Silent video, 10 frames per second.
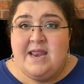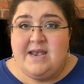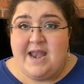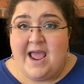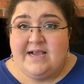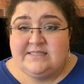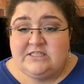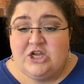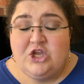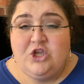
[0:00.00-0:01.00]

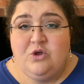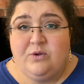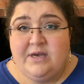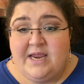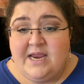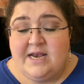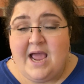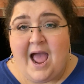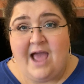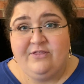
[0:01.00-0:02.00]
Next, you'll need
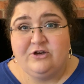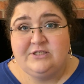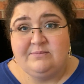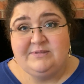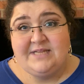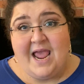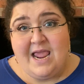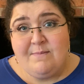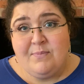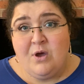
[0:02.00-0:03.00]
either some
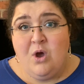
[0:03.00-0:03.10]
tape